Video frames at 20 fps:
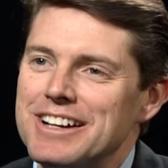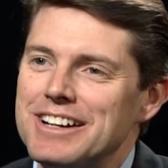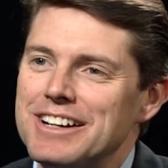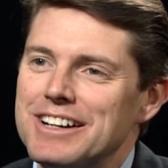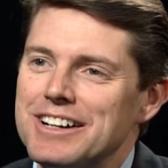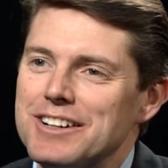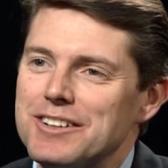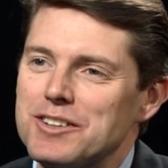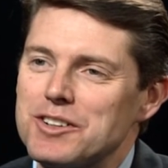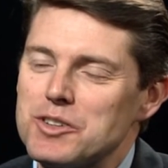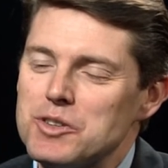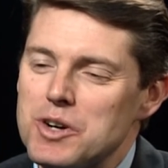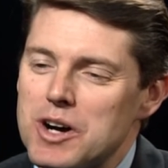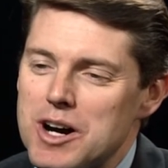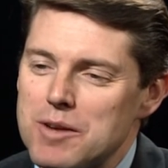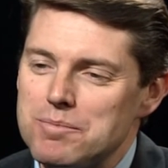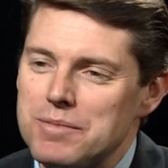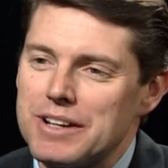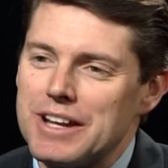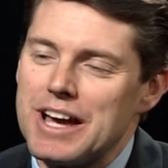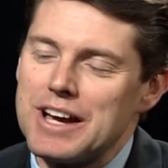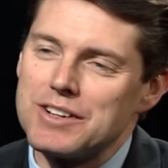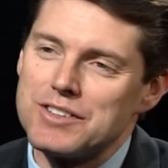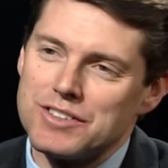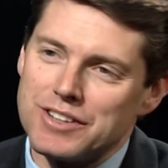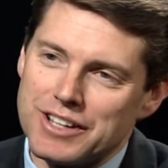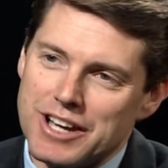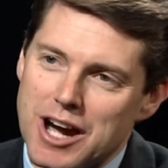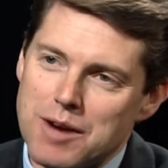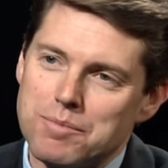Uh, grew up and
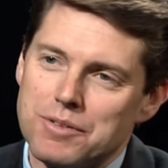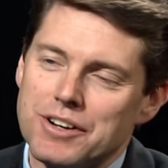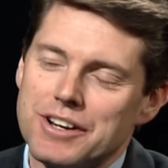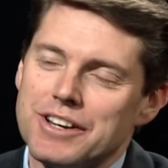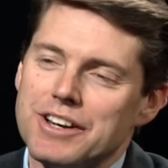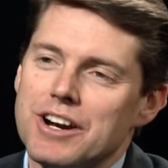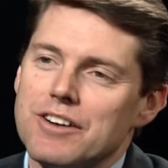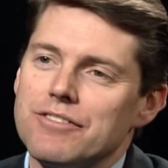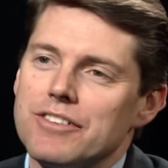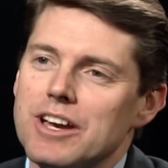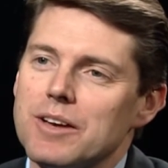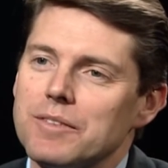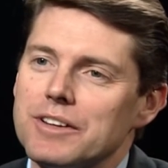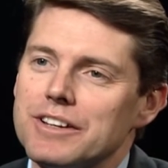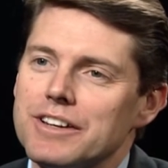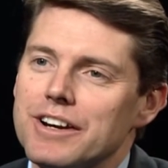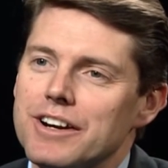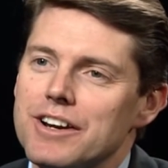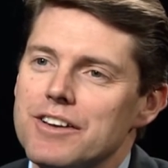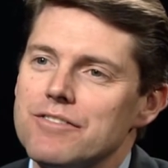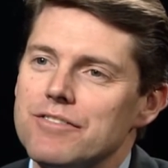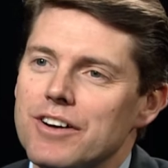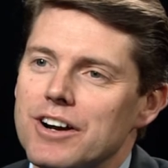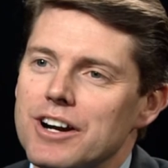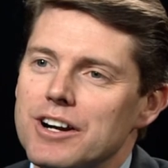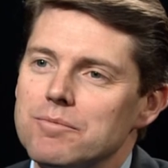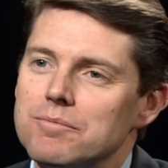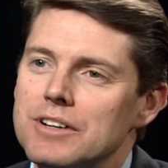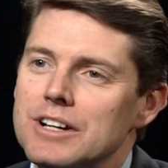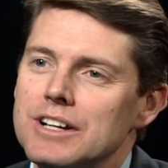actually operated our family dairy
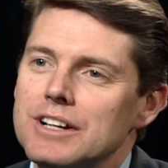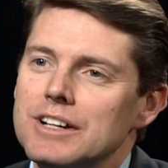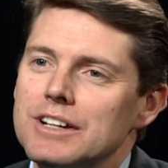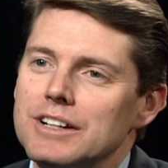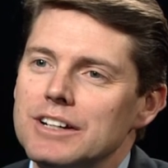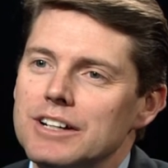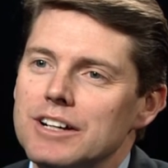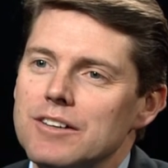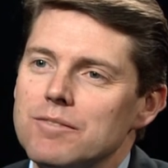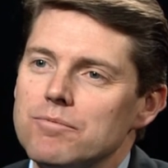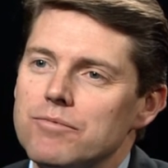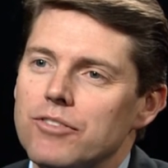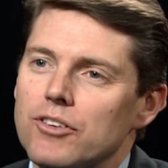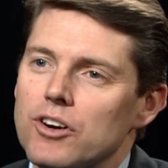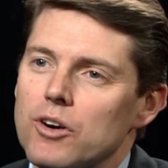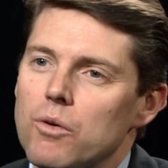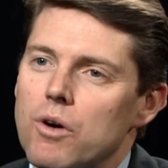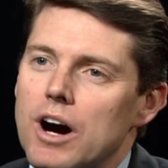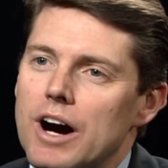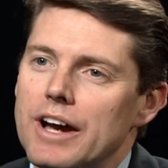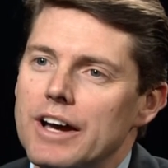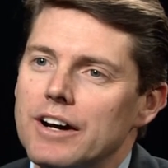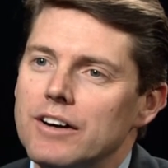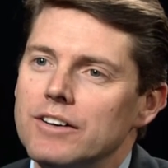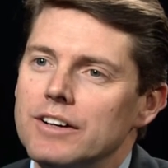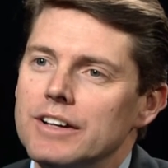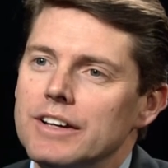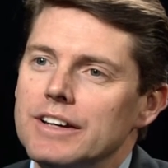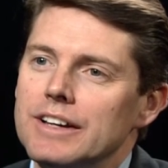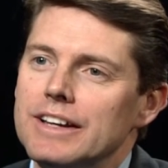farm mm-hmm. um, for a
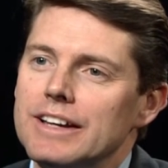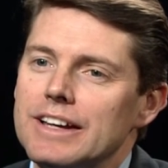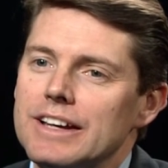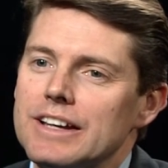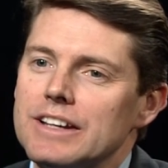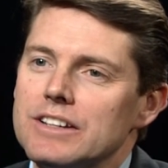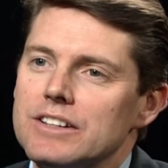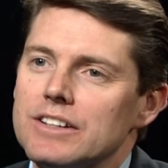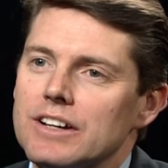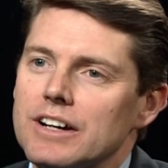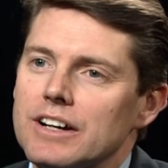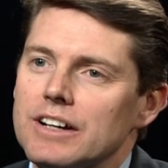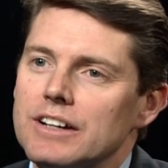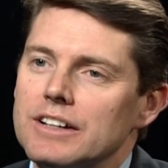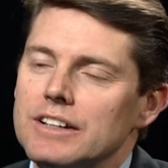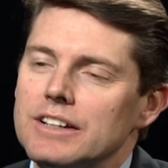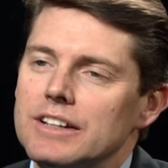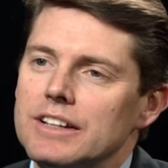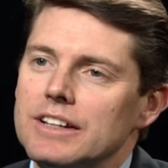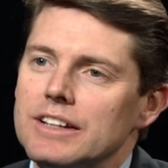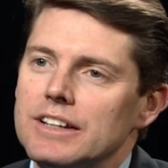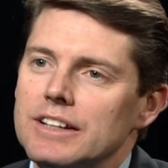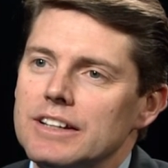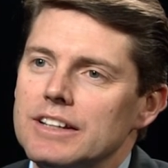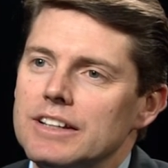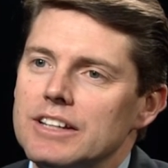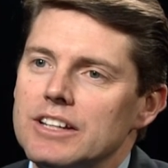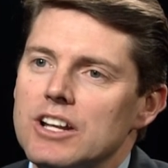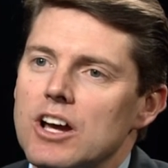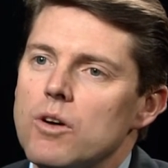while, and uh,
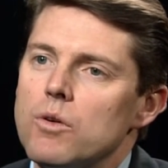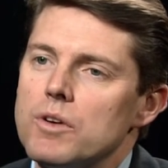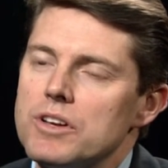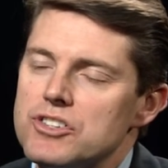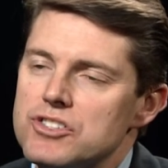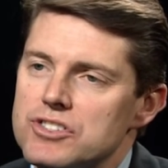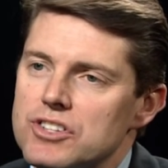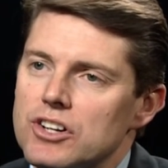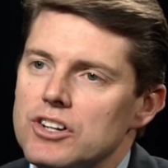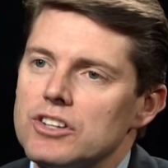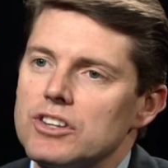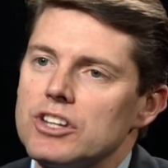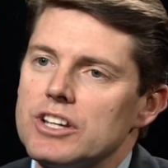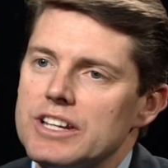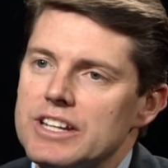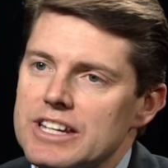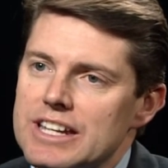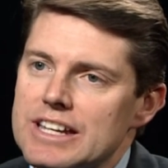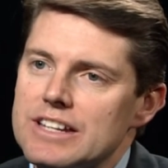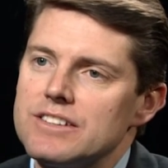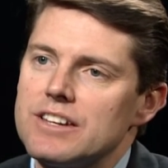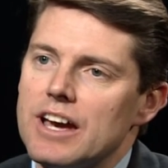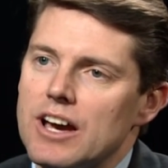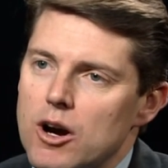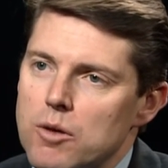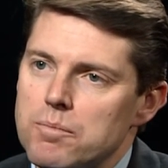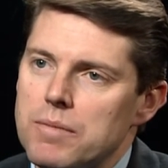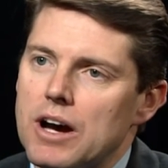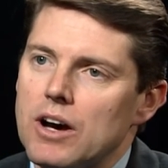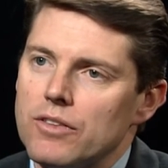you know, we certainly need to
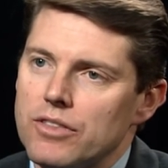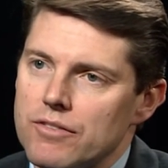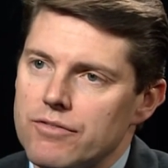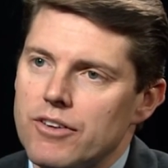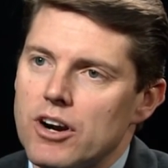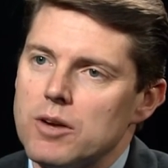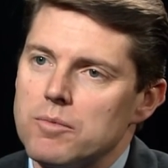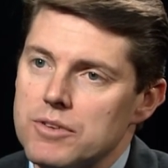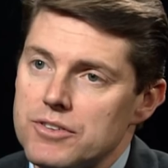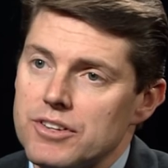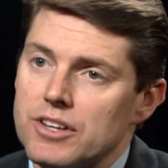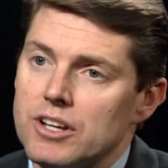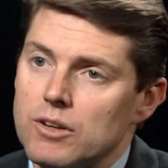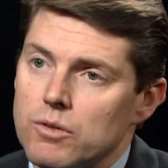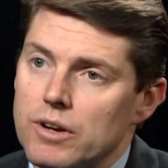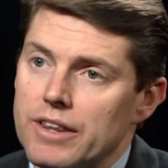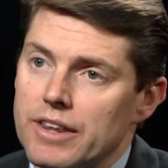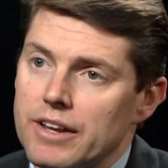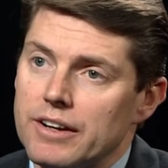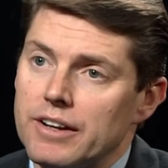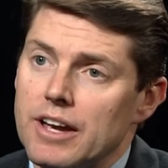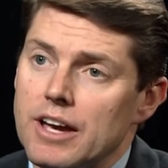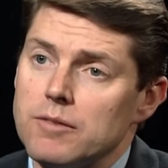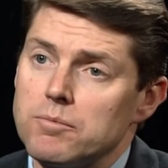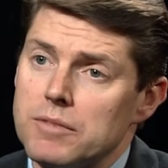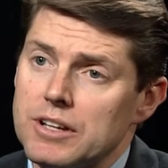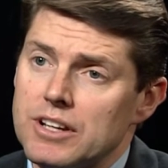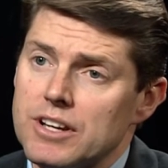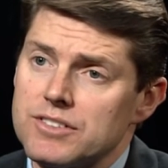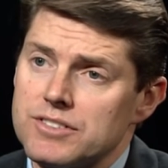help out the farmers any way they can
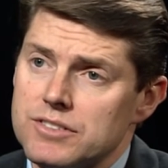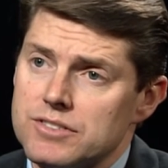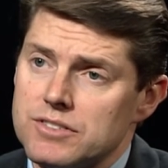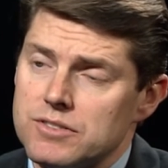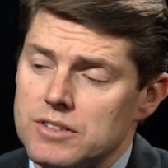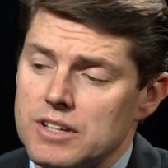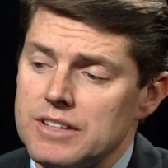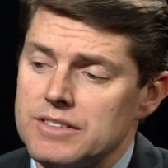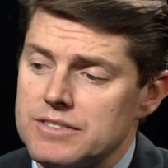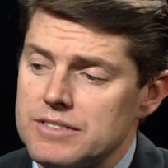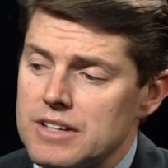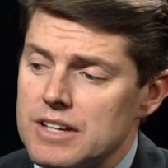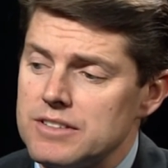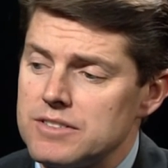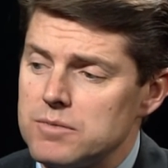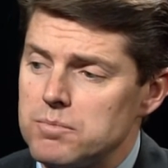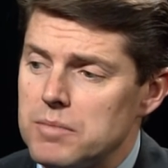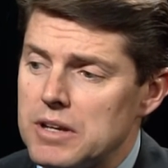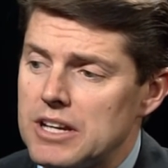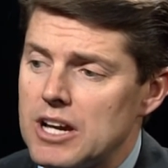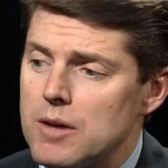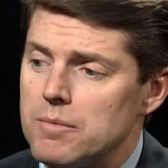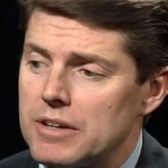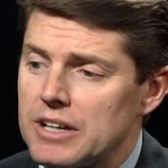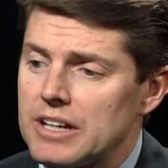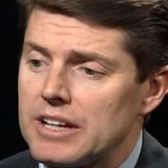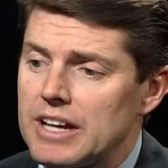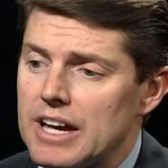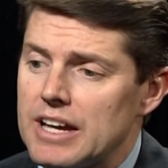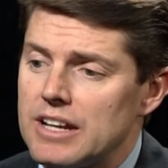because it's it's it's
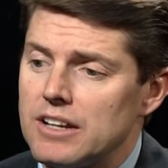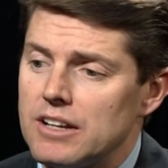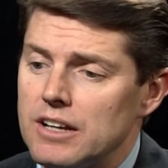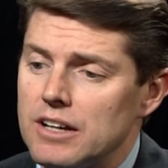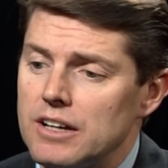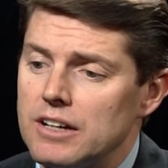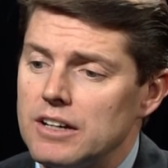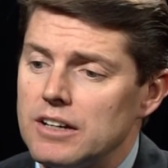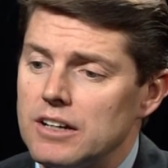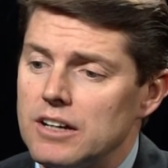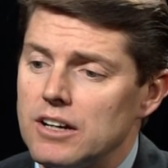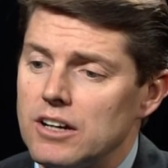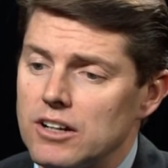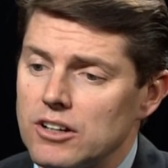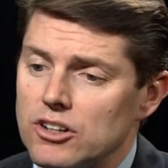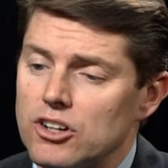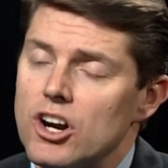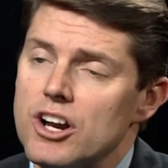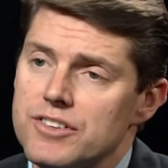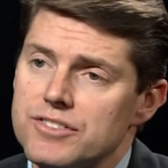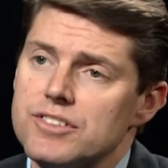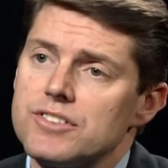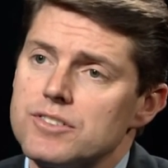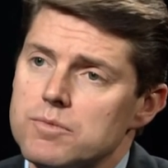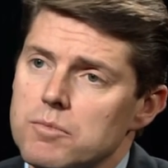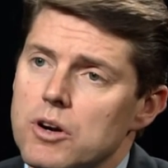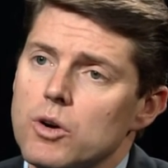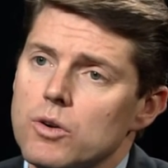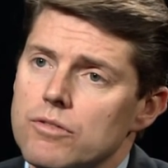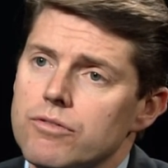becoming again a crisis
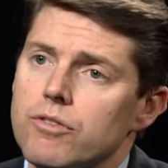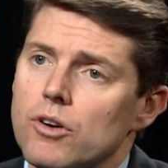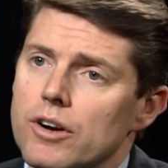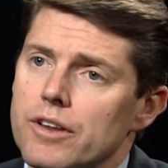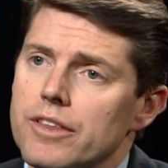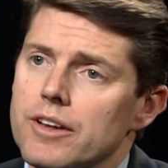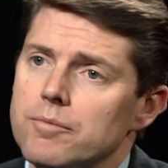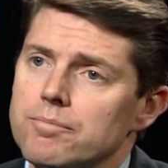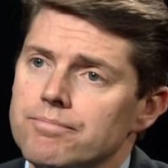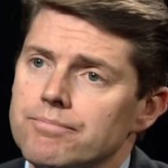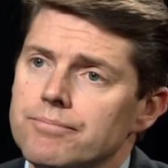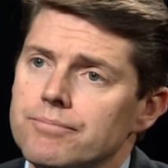mode for them.